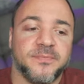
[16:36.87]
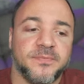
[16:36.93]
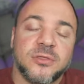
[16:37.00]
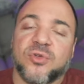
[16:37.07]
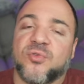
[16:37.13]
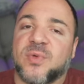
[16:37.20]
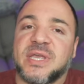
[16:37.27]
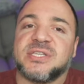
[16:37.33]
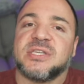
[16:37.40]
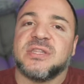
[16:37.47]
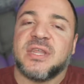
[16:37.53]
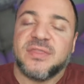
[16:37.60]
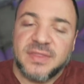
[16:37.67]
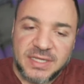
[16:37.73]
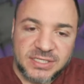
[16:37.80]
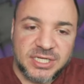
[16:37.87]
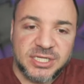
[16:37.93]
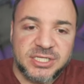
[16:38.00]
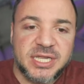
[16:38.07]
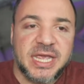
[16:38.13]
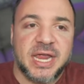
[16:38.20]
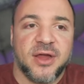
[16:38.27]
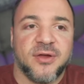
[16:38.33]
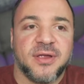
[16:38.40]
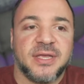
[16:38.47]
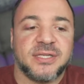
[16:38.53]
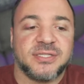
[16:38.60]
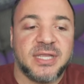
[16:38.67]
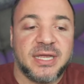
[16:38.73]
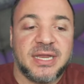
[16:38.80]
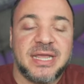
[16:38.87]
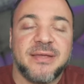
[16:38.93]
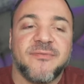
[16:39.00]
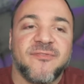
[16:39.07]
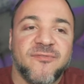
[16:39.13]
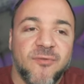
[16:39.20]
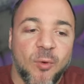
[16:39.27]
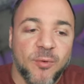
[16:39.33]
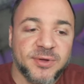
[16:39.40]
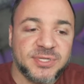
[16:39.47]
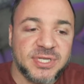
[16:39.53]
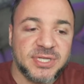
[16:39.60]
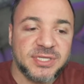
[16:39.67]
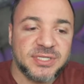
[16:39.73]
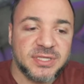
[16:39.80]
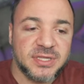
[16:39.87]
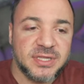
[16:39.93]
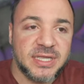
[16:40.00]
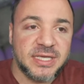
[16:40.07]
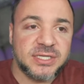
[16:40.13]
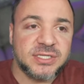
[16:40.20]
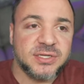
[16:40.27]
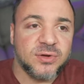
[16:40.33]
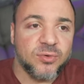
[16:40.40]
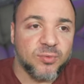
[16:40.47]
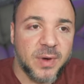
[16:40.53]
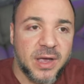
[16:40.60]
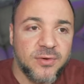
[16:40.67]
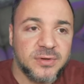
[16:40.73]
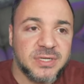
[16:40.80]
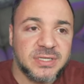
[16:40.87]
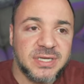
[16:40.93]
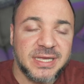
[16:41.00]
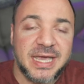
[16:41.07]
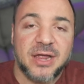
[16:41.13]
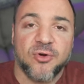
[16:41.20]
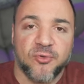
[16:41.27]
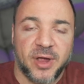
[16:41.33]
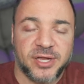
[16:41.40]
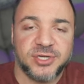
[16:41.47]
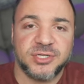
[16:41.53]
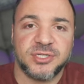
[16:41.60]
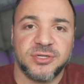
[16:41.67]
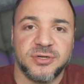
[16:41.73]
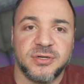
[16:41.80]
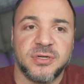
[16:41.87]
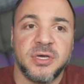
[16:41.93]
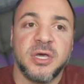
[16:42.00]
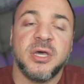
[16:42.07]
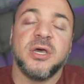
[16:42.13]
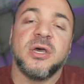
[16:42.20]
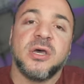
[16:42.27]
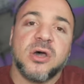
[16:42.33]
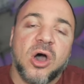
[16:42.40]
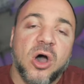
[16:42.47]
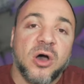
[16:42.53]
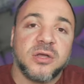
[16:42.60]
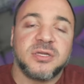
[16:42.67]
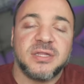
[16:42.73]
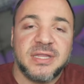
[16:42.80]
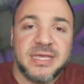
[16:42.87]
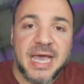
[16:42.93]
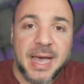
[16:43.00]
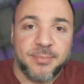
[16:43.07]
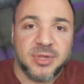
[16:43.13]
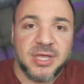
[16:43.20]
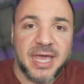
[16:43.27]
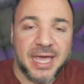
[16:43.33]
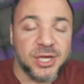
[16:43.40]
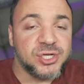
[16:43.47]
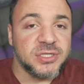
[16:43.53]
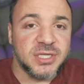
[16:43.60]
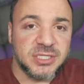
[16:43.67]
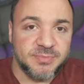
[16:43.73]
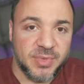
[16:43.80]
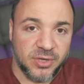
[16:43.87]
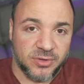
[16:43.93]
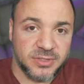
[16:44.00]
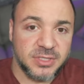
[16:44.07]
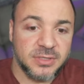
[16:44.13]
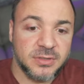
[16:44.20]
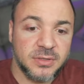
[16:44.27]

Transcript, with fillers: The reason that this is here is that it forces this route to get registered onto the application that's built